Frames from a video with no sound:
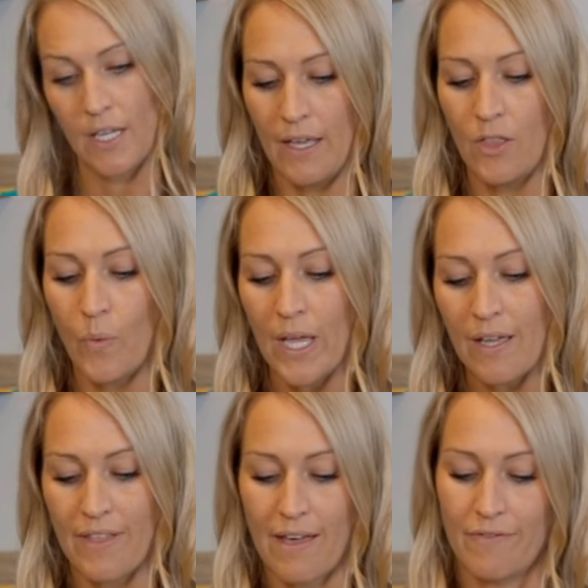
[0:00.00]
In the wake
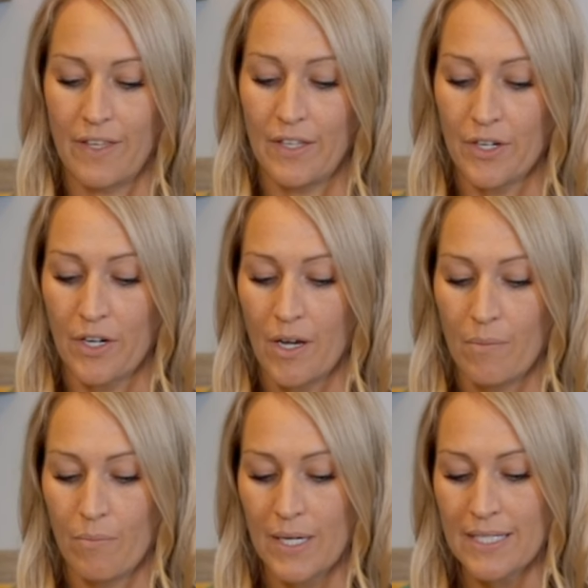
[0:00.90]
of that failure,
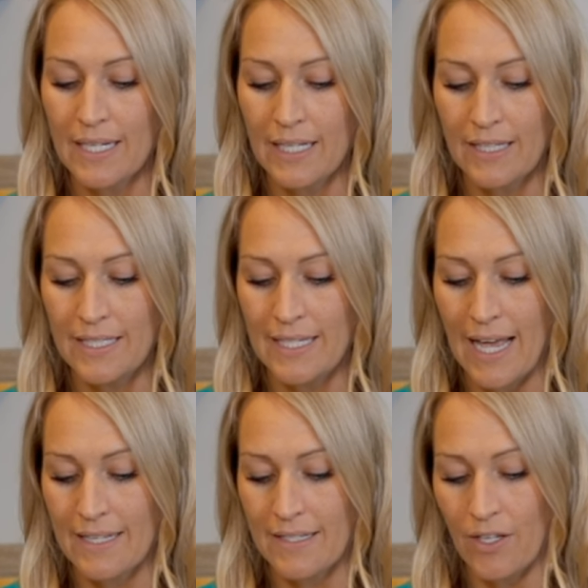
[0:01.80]
President Clinton
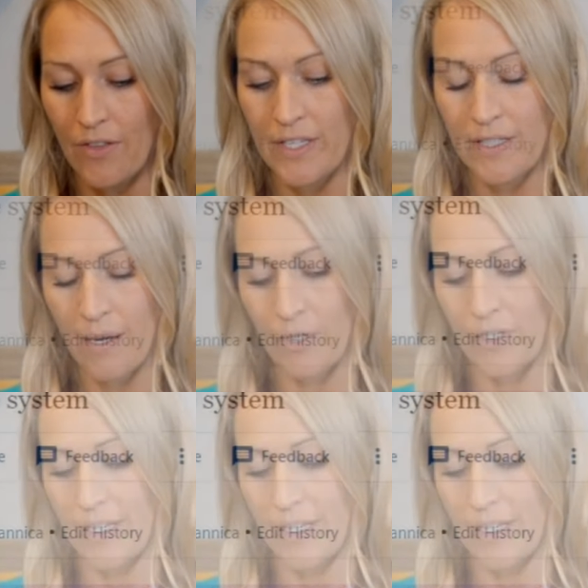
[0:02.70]
has until this summer to